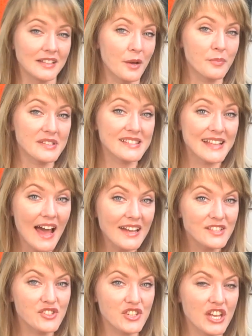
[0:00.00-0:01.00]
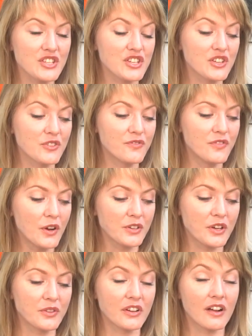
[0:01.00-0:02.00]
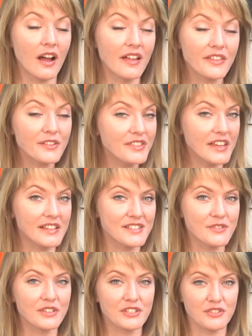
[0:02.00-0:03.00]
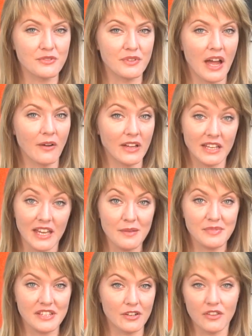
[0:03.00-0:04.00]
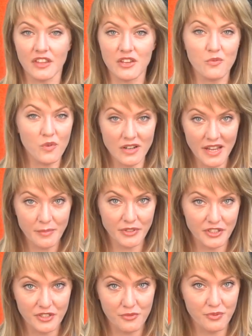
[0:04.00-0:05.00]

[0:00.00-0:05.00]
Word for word: Now, besides changing your photo, there are other things you can do now in Game Center that you weren't able to do